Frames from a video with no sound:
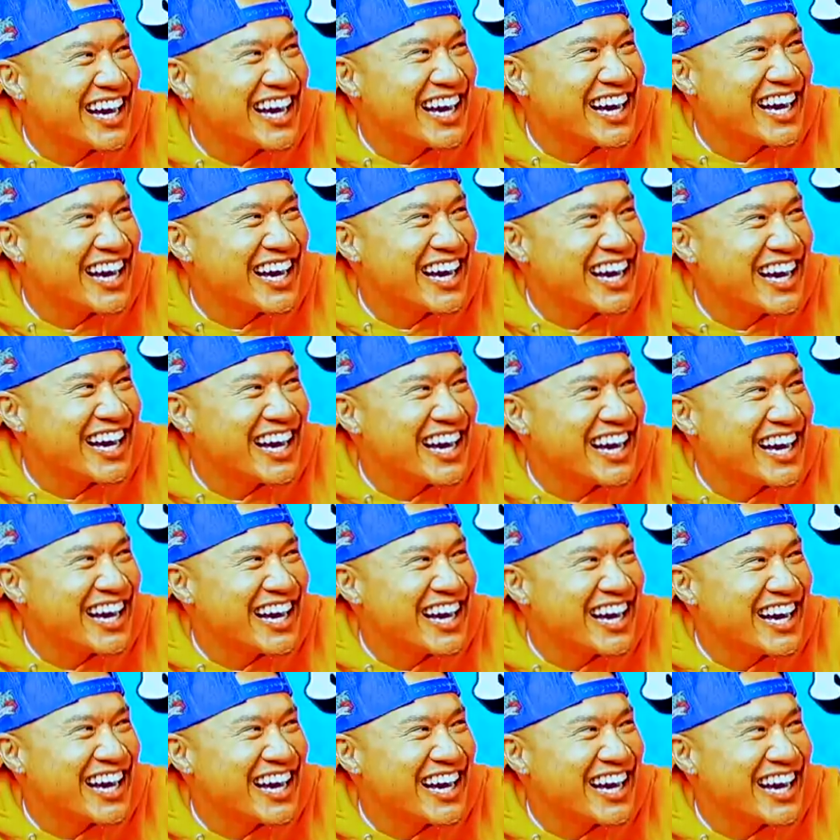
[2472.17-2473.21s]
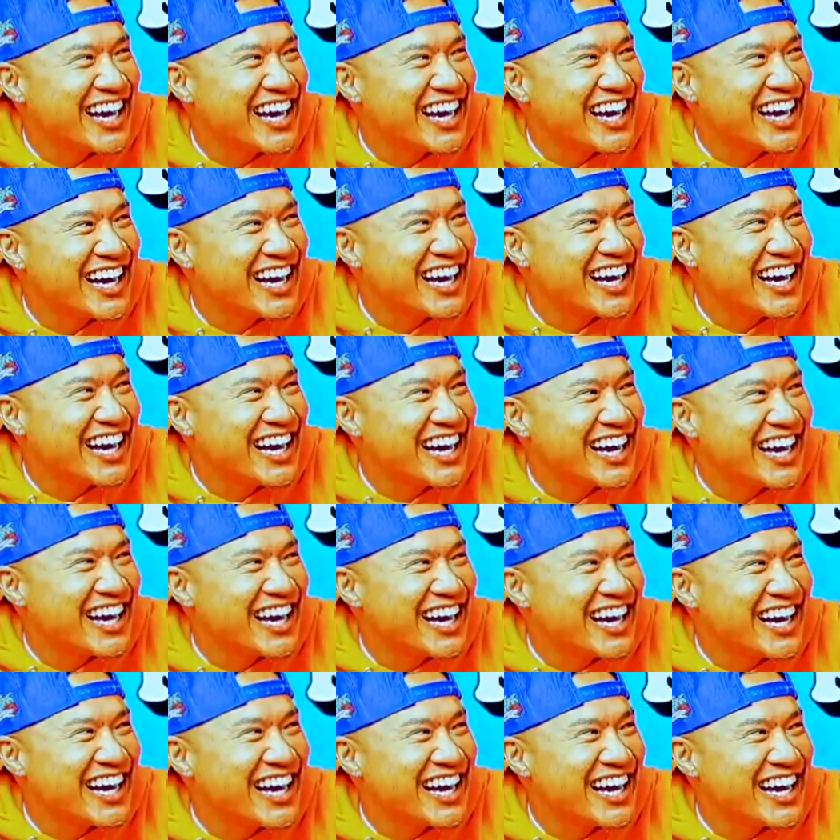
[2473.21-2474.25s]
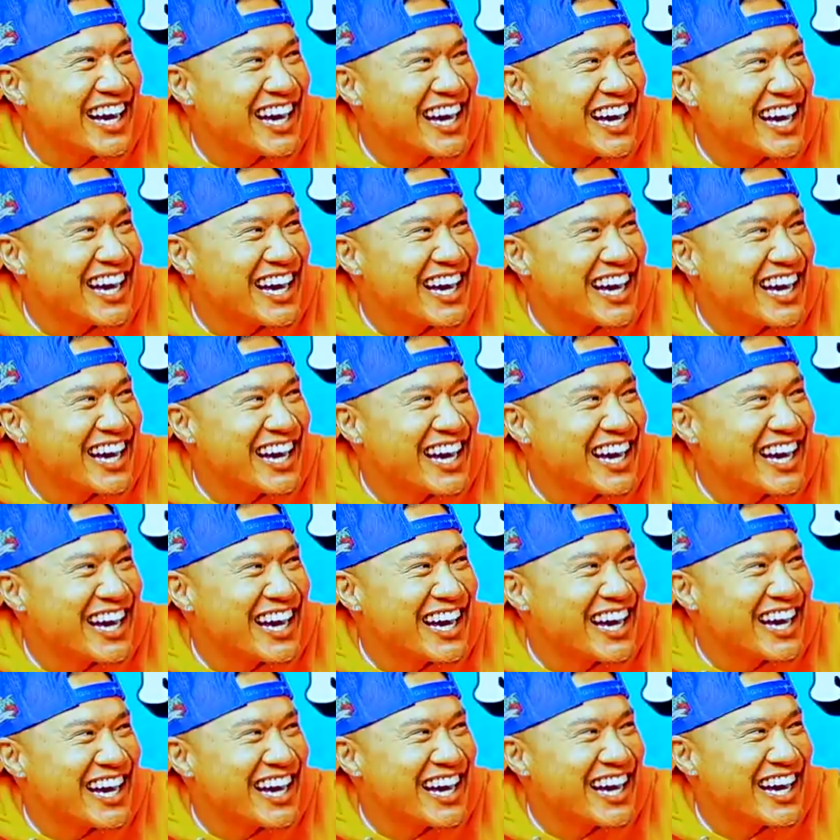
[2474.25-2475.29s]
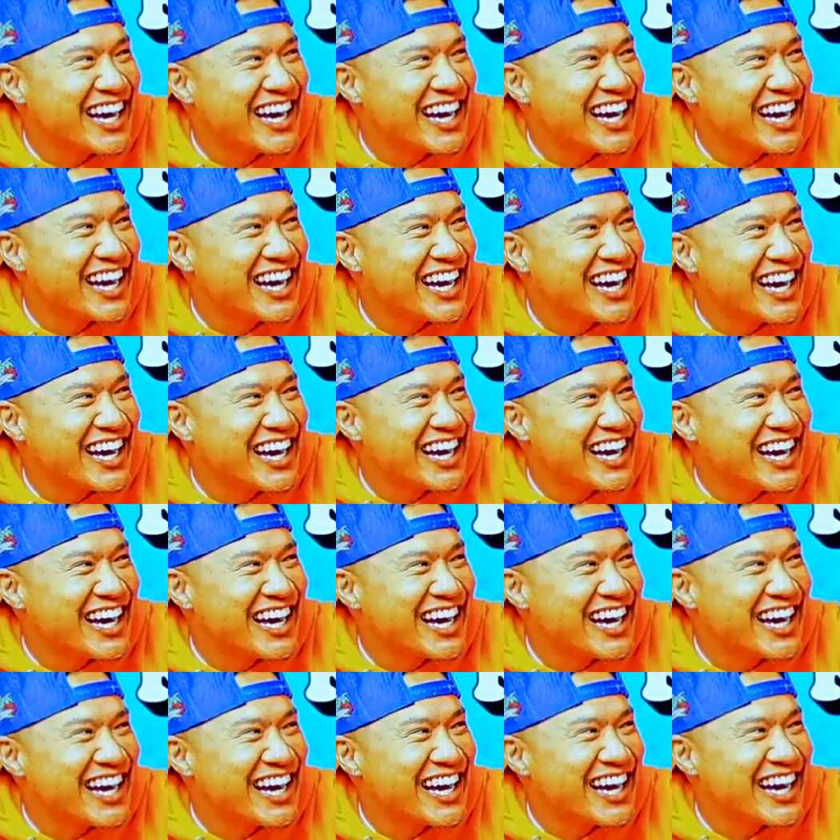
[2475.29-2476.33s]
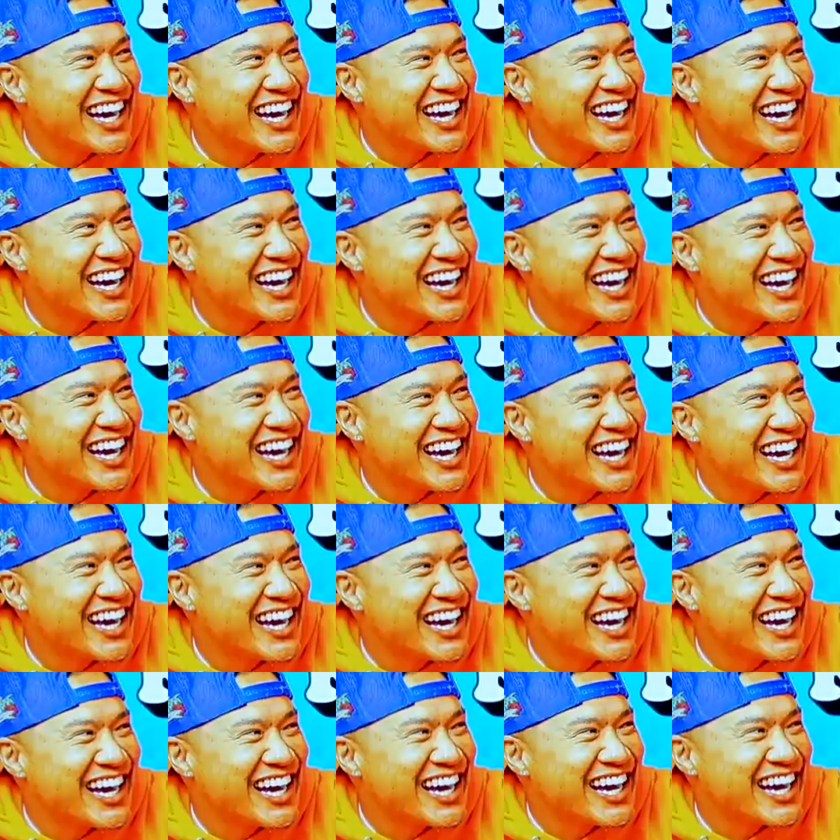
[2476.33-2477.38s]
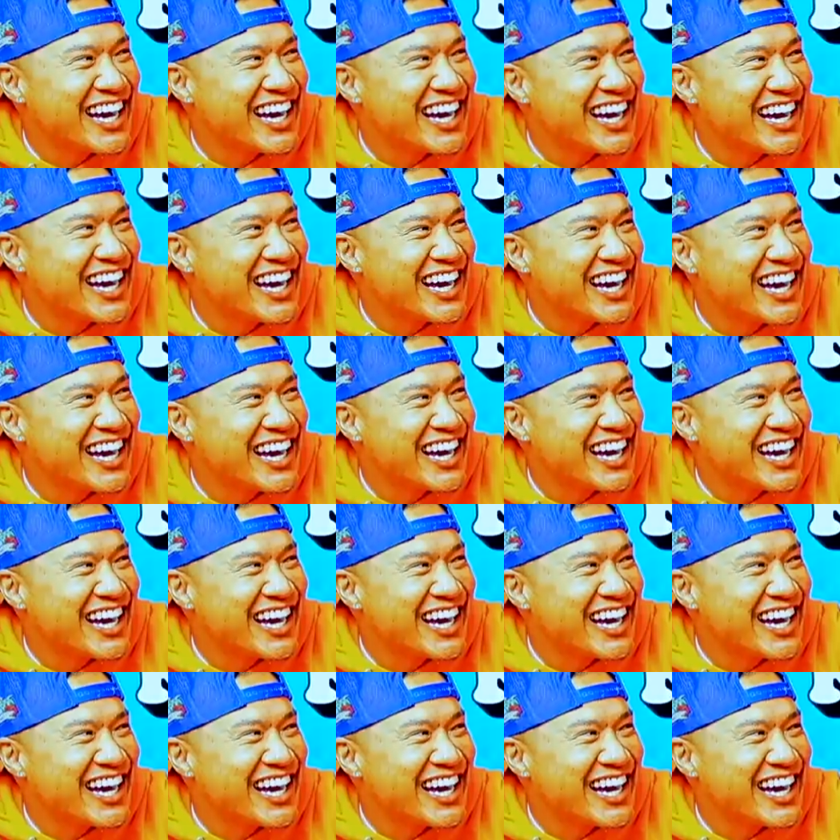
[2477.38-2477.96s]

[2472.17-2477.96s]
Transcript: [no speech]